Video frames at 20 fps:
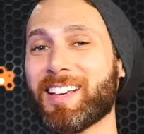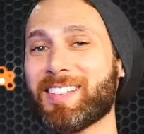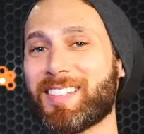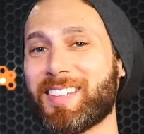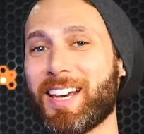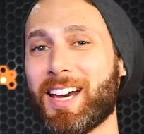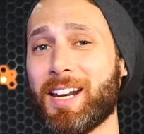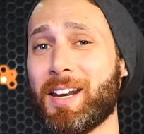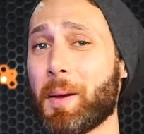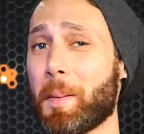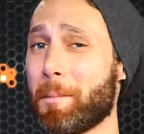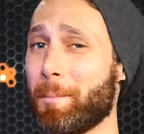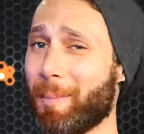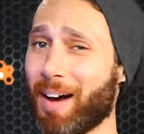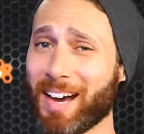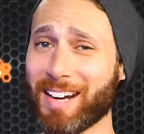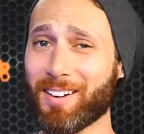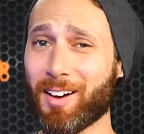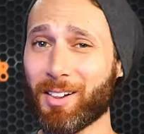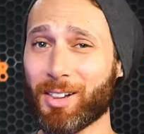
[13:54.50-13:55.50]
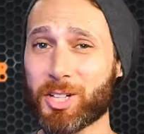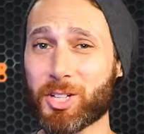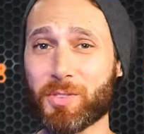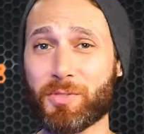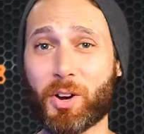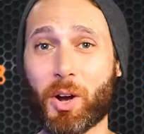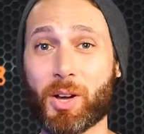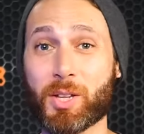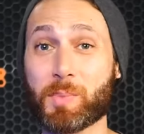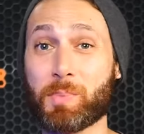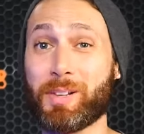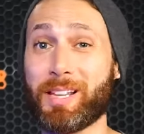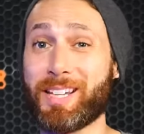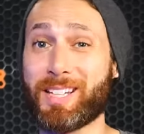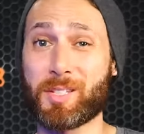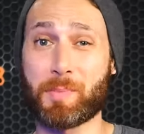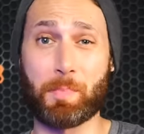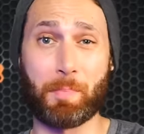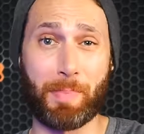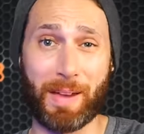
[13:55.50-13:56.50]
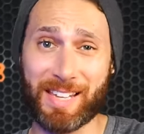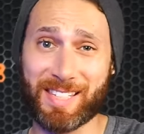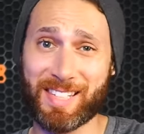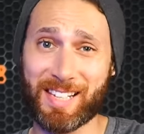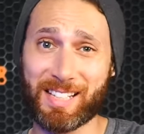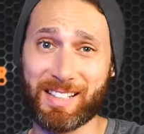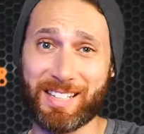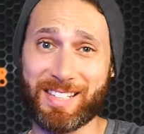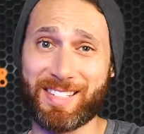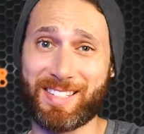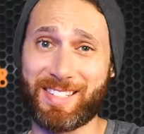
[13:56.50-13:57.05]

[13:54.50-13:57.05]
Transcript: I said, my knowledge of cosplay is basically